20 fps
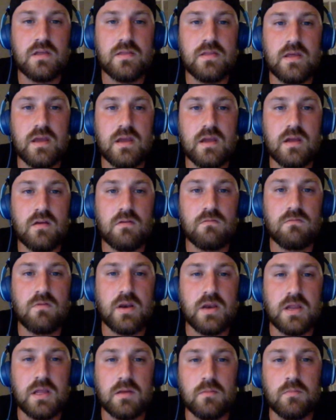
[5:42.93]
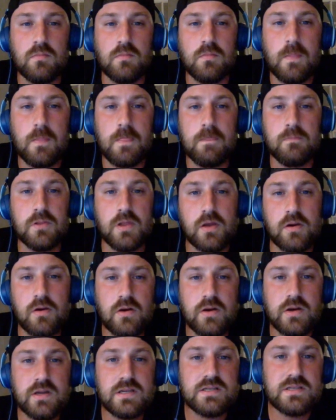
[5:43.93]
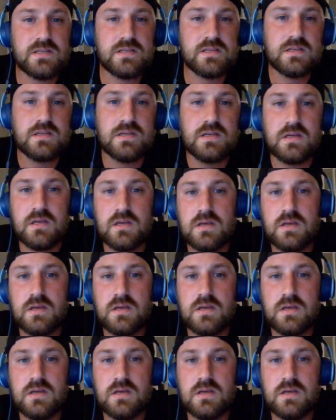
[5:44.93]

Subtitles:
They're running Blood Artist,